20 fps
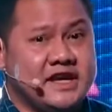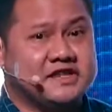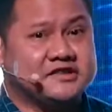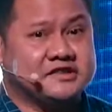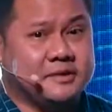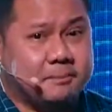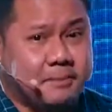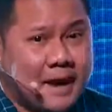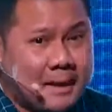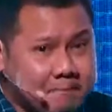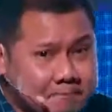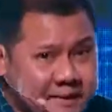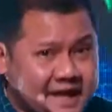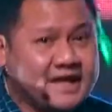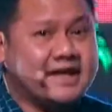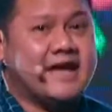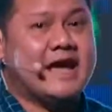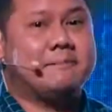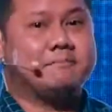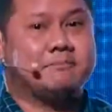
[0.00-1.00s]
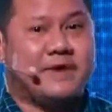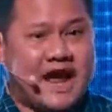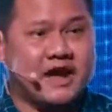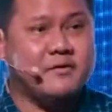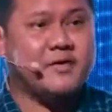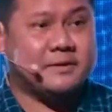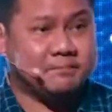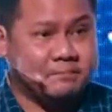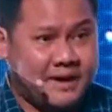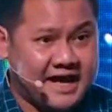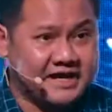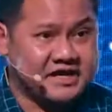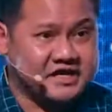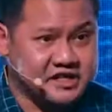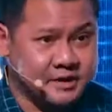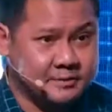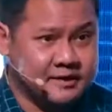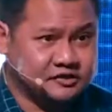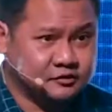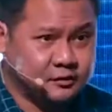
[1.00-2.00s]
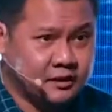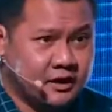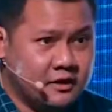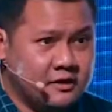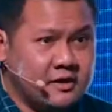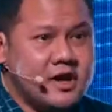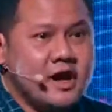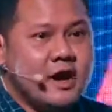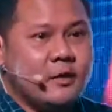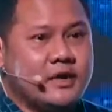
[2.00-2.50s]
It's a public and private partnership as well.